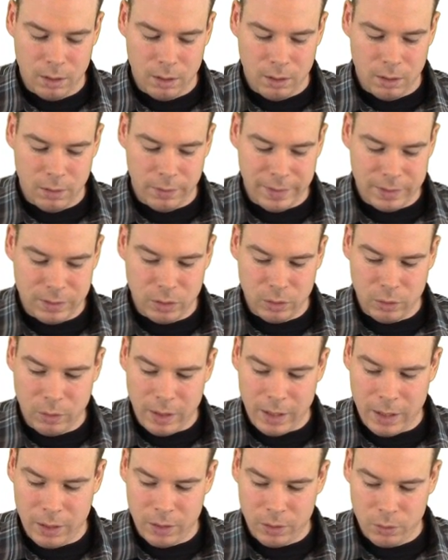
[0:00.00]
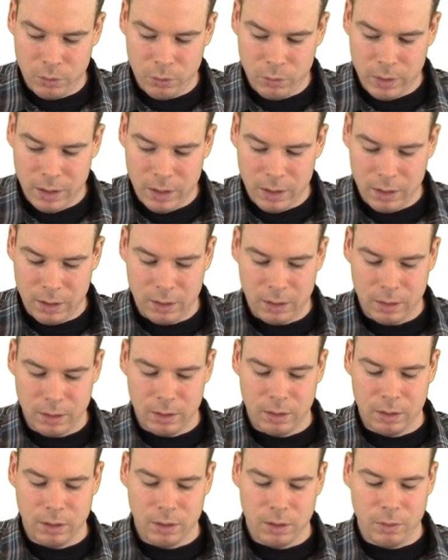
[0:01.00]
Okay, so how do we
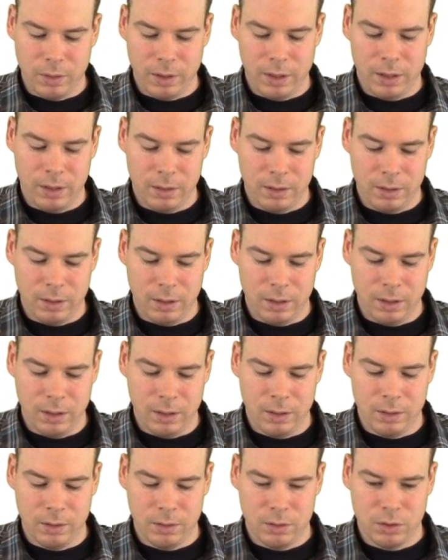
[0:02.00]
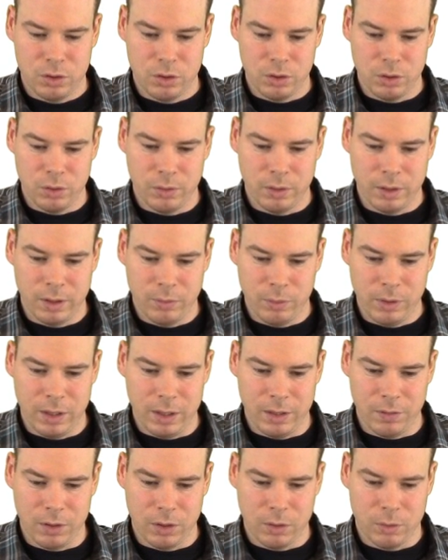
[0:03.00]
go ahead and show that we
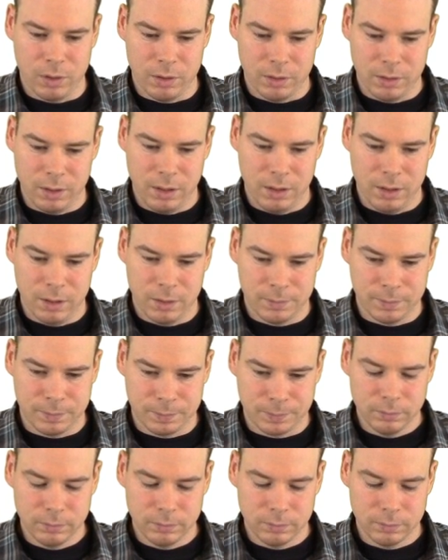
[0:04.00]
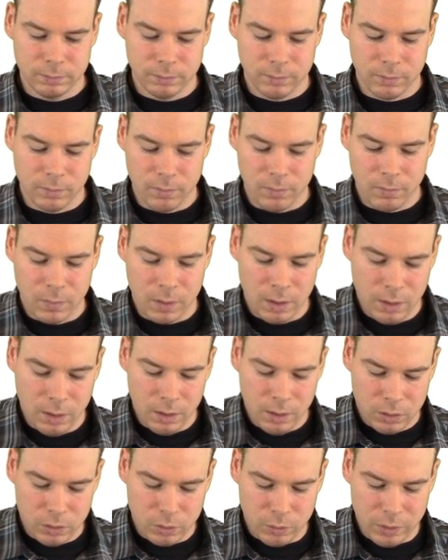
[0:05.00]
have a quality here?
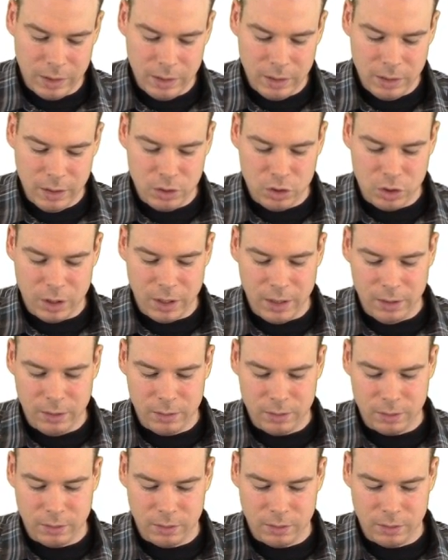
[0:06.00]
So in each case,